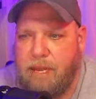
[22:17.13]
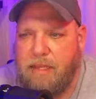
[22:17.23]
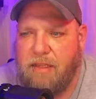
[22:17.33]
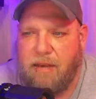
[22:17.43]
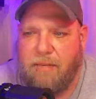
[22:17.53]

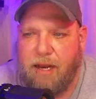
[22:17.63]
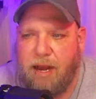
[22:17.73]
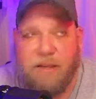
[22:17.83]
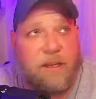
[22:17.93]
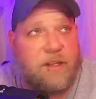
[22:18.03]
It seems that
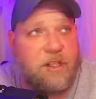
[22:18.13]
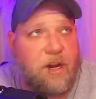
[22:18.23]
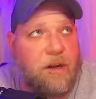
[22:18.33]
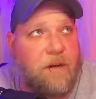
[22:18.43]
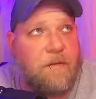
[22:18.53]
Asuka and
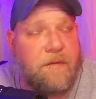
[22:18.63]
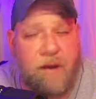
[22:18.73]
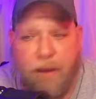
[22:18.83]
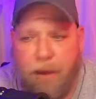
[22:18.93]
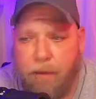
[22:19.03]
Charlotte are
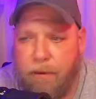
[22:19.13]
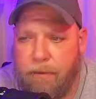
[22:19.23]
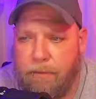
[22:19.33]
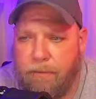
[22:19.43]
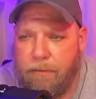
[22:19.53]
finally
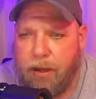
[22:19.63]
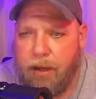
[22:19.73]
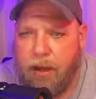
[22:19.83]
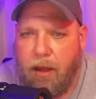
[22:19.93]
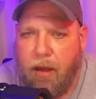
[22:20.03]
over.
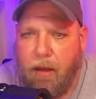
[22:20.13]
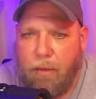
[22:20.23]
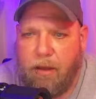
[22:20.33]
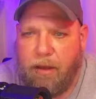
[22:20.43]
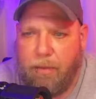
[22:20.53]

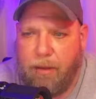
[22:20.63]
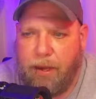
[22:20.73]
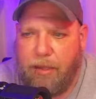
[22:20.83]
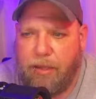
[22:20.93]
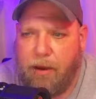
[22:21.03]
But the
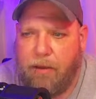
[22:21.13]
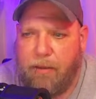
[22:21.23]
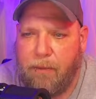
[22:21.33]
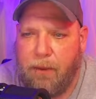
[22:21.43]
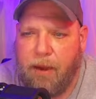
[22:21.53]
big
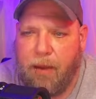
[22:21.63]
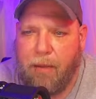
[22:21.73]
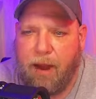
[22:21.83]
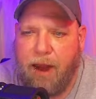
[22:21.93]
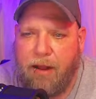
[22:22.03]
talking point
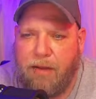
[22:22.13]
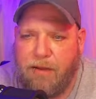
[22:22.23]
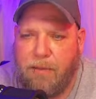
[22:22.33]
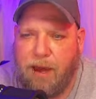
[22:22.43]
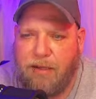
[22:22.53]
coming out of
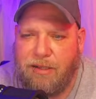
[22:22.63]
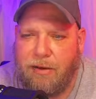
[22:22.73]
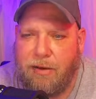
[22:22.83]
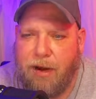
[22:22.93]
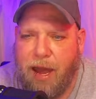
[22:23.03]
this match is
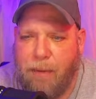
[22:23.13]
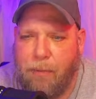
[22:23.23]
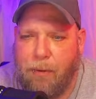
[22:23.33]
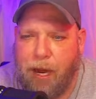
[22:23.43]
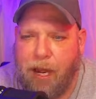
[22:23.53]
during a
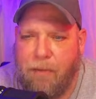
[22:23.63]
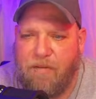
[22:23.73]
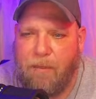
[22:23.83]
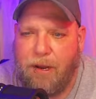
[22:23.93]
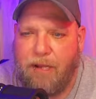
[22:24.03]
breakup
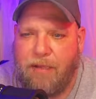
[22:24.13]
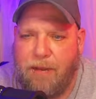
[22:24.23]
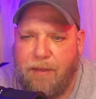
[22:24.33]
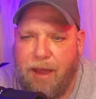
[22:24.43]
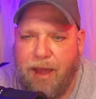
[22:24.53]
of a pin
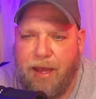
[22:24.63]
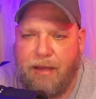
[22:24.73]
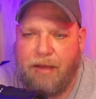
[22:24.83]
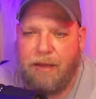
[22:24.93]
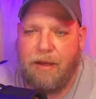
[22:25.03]
attempt,
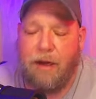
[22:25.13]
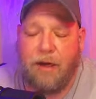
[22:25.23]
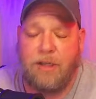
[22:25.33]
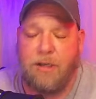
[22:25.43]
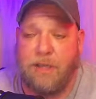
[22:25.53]
Shayna
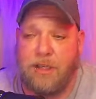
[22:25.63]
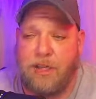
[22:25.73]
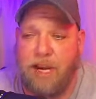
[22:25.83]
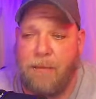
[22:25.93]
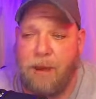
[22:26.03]

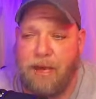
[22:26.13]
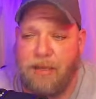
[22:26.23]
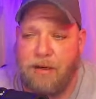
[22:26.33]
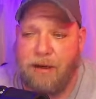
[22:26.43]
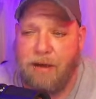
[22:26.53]

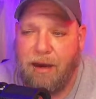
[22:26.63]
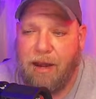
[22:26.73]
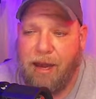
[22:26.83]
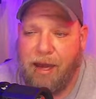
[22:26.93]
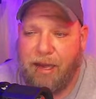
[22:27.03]
Baszler
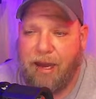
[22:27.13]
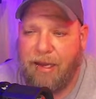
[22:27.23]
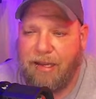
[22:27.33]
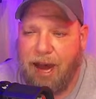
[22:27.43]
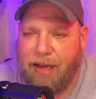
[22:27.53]

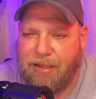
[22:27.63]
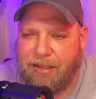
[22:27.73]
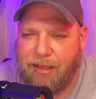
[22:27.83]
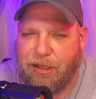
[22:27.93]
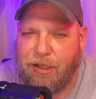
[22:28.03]
kicked
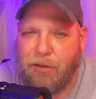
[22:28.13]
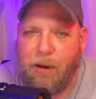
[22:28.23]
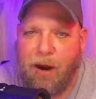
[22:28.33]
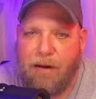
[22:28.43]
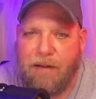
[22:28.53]
Asuka
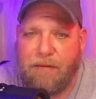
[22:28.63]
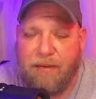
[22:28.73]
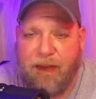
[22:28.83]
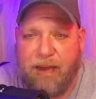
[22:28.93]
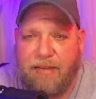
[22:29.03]
square in the
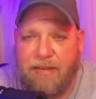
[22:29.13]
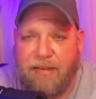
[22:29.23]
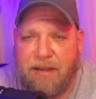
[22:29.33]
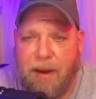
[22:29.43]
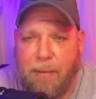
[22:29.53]

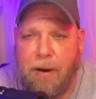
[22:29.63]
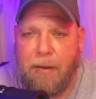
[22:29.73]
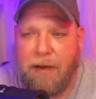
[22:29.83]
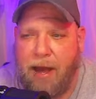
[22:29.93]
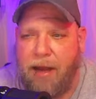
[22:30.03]
face and
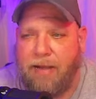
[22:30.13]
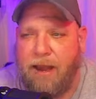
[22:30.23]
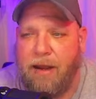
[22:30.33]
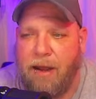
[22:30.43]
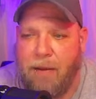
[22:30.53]
apparently knocked
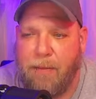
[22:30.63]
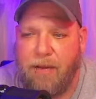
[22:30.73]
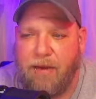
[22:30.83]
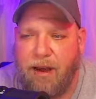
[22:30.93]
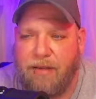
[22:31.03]
out a
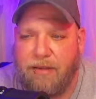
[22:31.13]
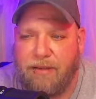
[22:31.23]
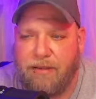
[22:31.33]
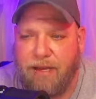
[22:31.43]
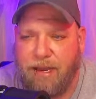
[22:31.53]
couple of
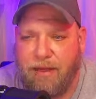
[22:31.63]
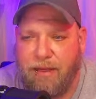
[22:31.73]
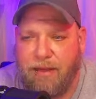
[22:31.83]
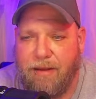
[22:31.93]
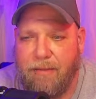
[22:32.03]
Asuka's teeth.